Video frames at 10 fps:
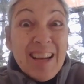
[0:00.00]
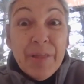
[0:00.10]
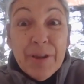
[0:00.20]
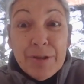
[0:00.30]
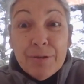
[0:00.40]

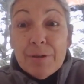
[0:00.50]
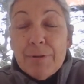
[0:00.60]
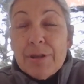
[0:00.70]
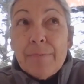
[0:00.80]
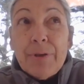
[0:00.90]
And this used to
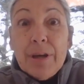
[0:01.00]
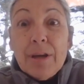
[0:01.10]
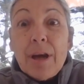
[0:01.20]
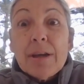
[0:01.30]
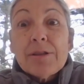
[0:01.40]
be
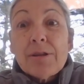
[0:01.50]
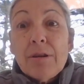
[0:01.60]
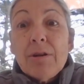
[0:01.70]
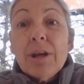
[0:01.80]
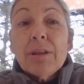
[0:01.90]
something I
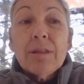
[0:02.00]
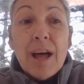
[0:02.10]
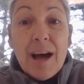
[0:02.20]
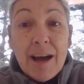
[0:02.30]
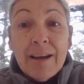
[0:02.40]
saw a
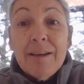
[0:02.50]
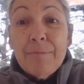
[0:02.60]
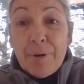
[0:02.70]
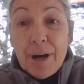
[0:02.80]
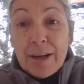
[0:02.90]
lot in
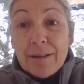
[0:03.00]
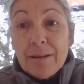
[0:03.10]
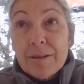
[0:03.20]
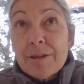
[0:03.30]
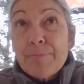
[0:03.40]
practice,